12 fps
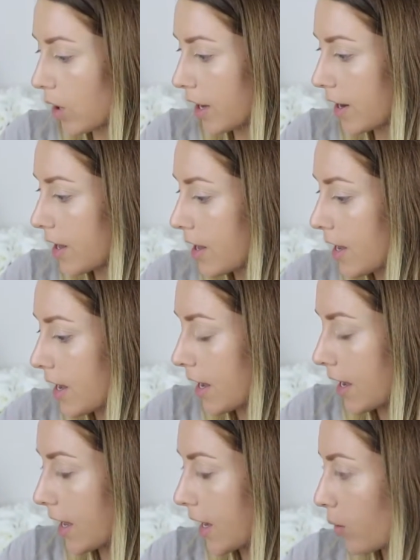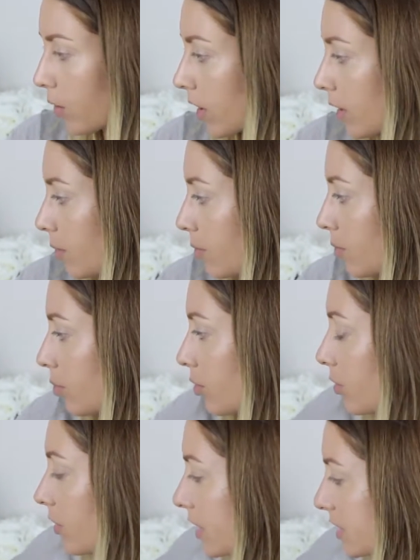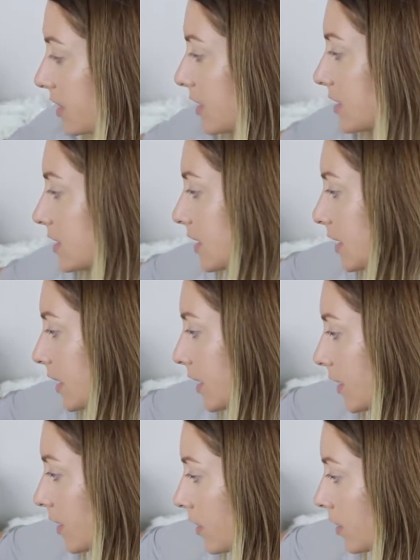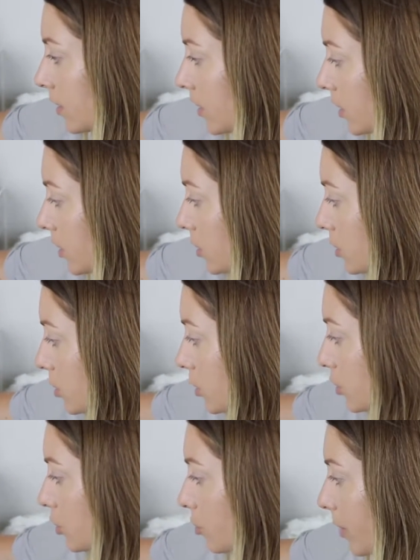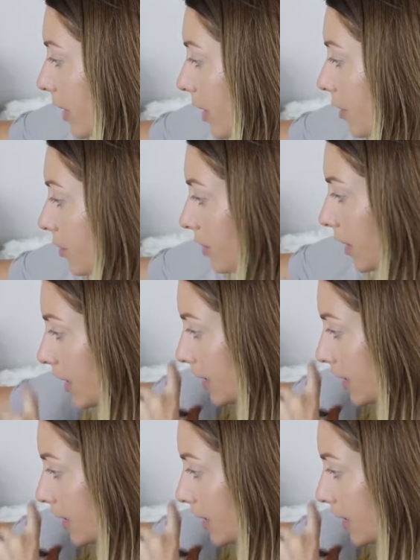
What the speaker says: 1, and I want to press this in to my under